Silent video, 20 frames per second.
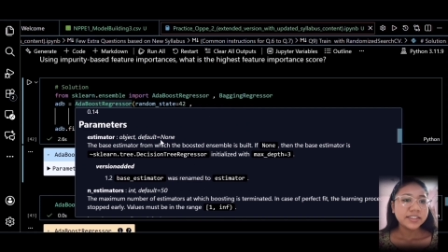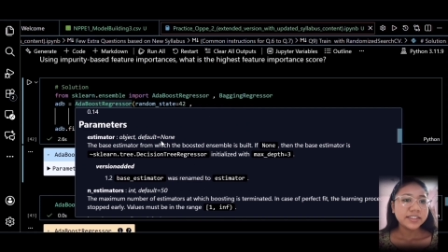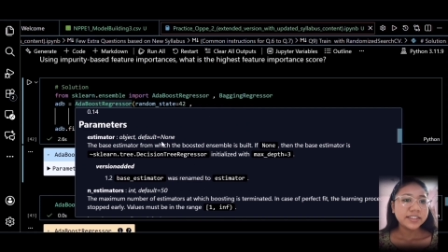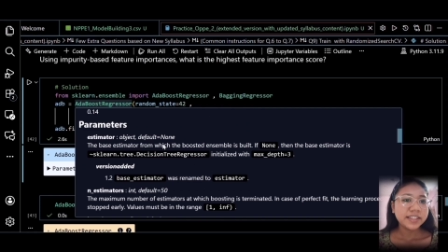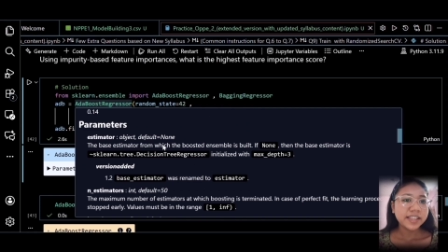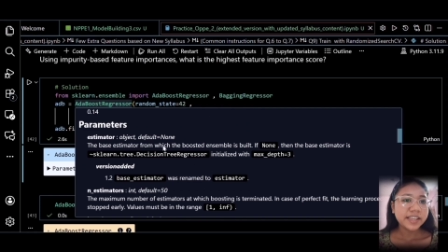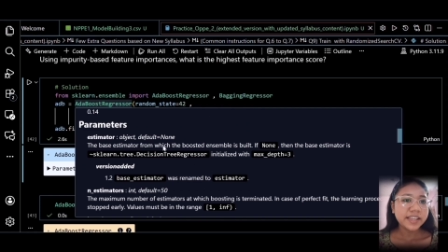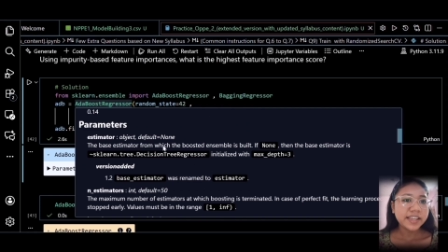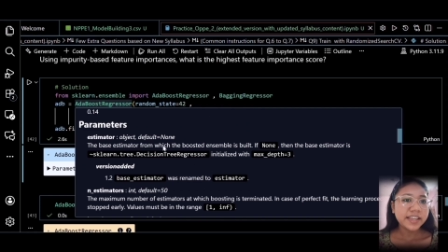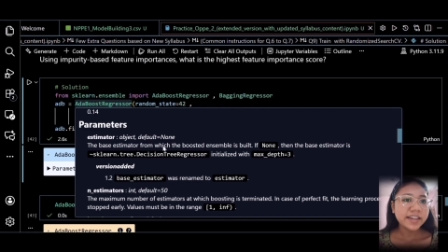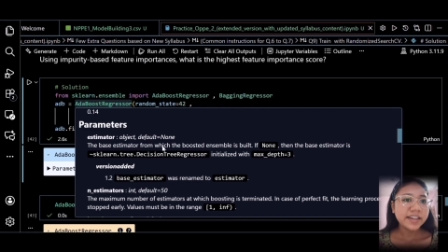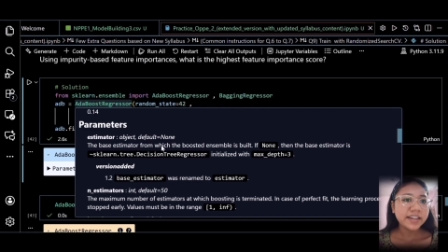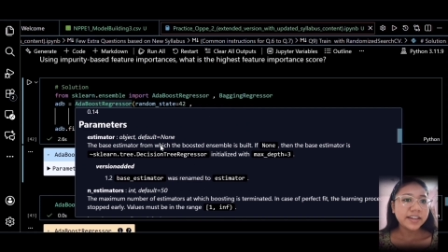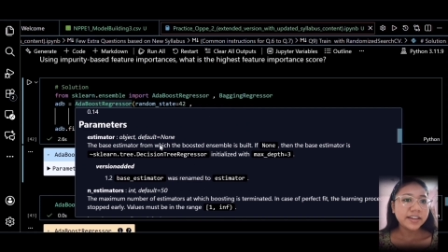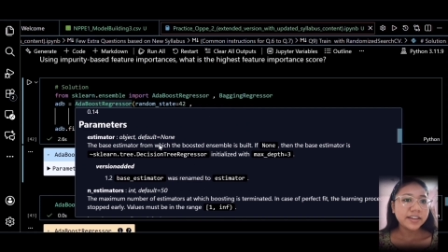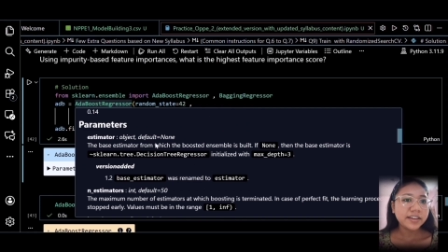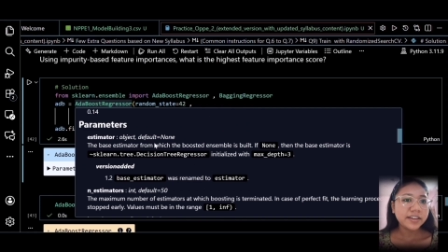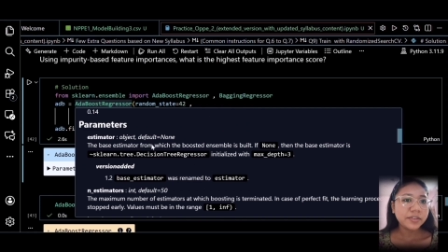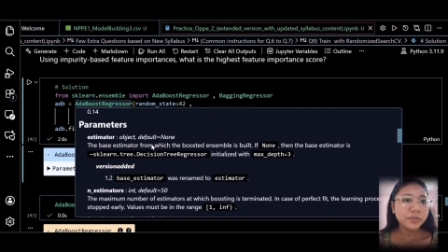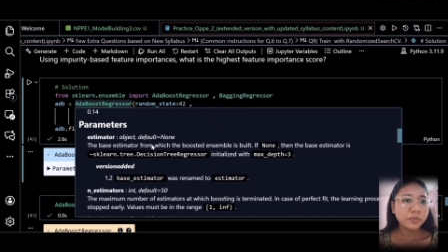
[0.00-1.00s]
they
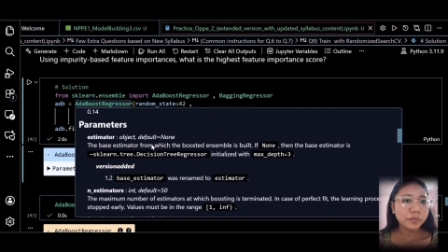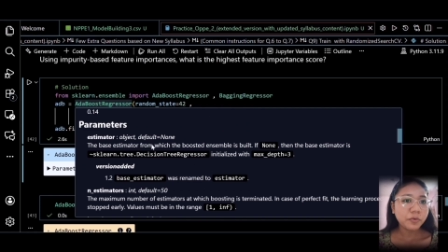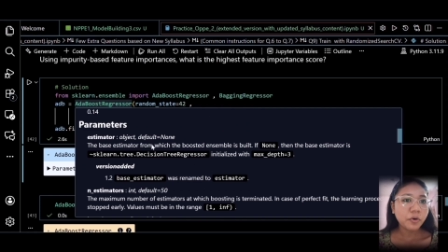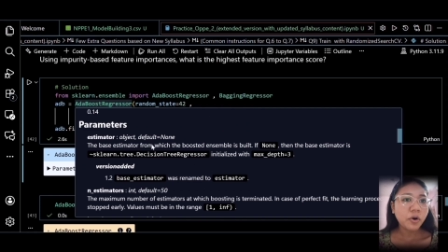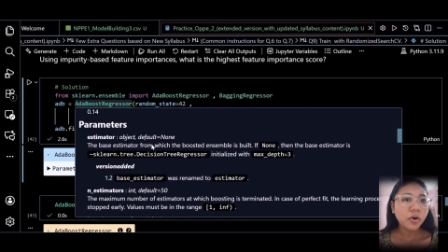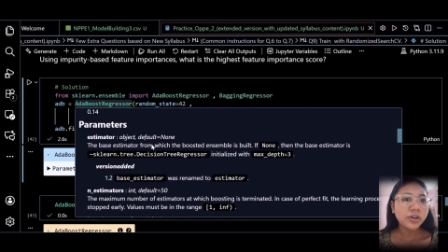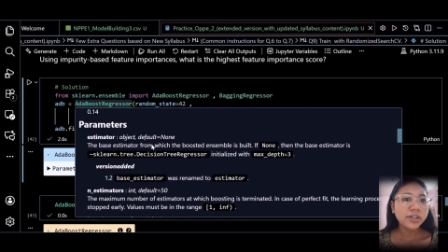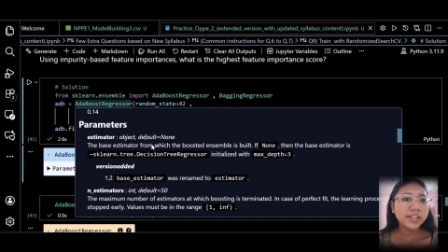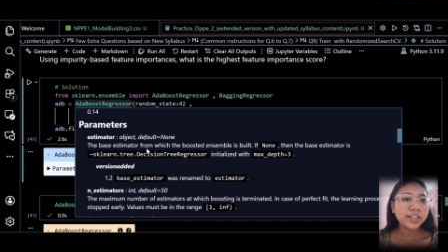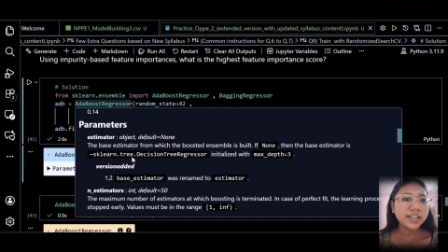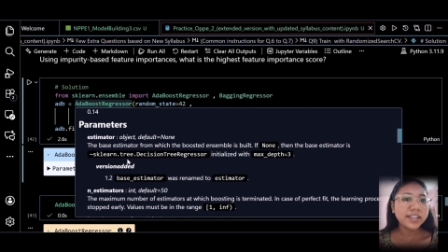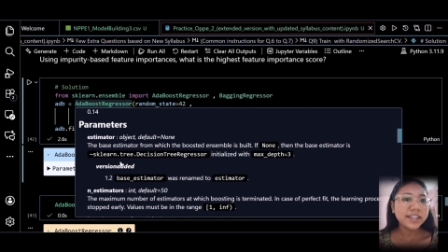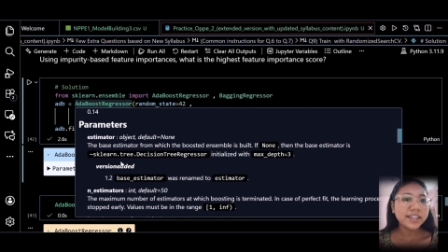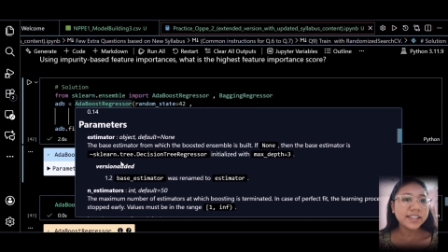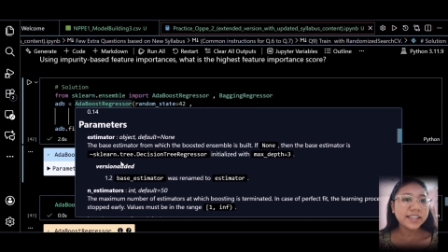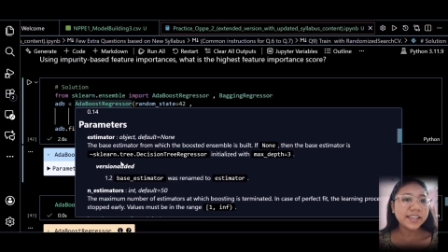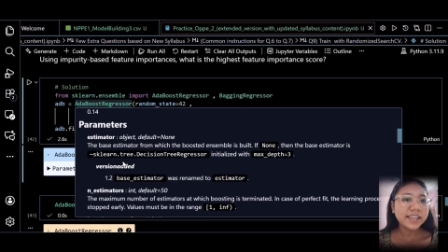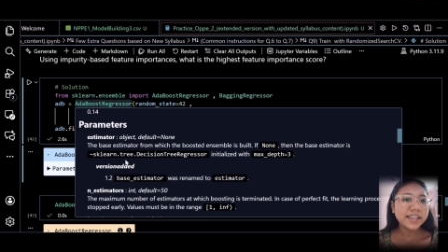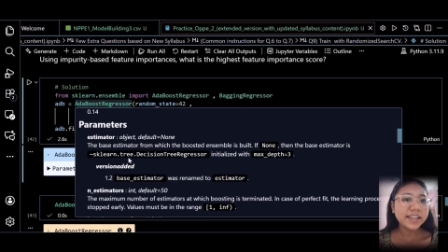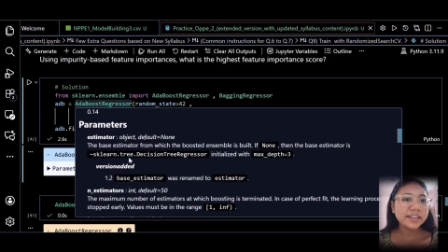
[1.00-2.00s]
defaultly
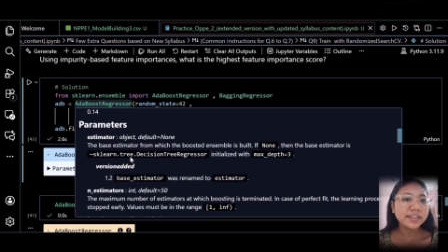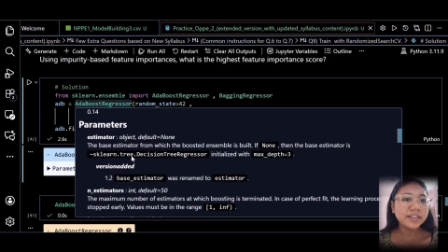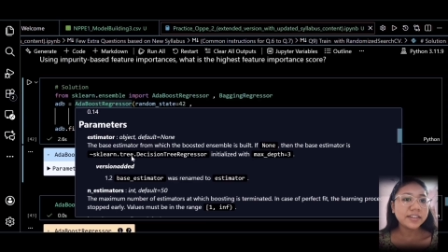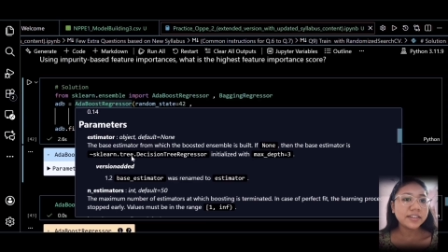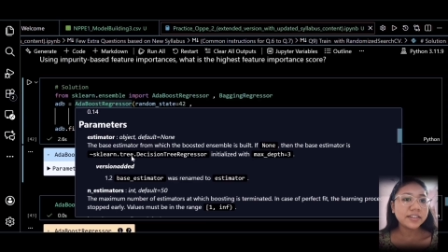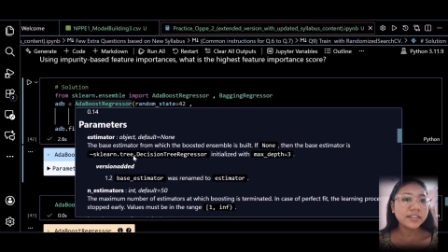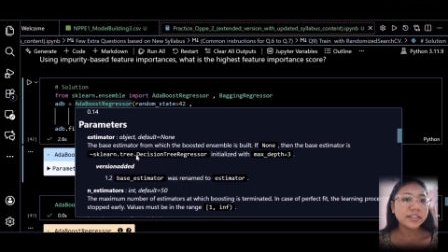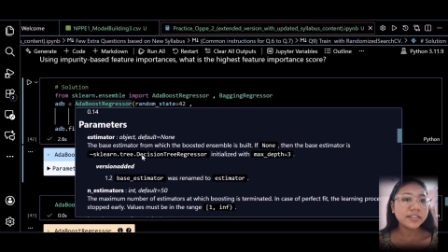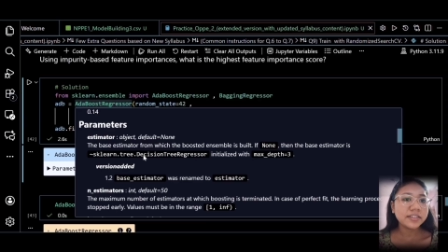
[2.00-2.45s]
take